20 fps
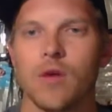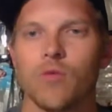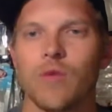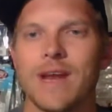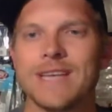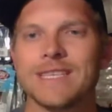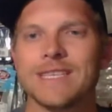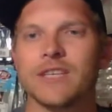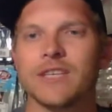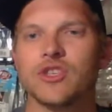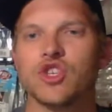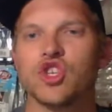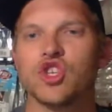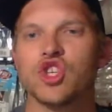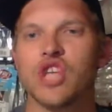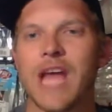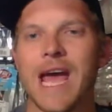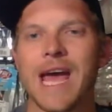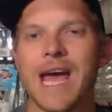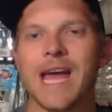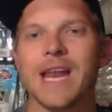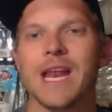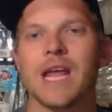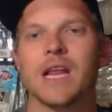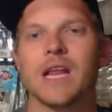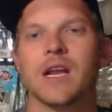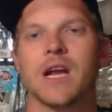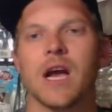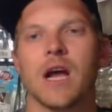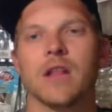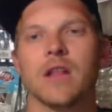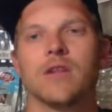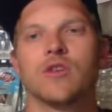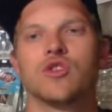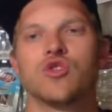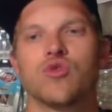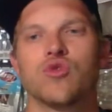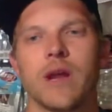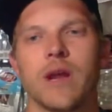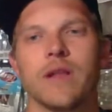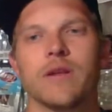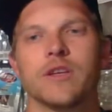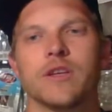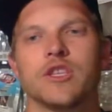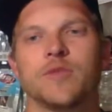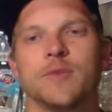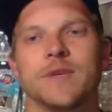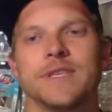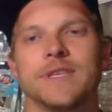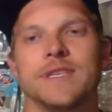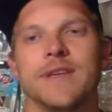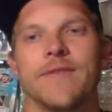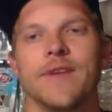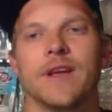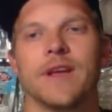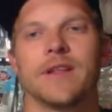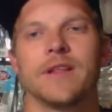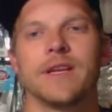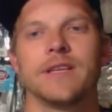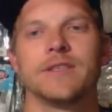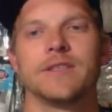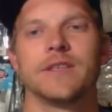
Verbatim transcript: Races shad colored trailers specifically,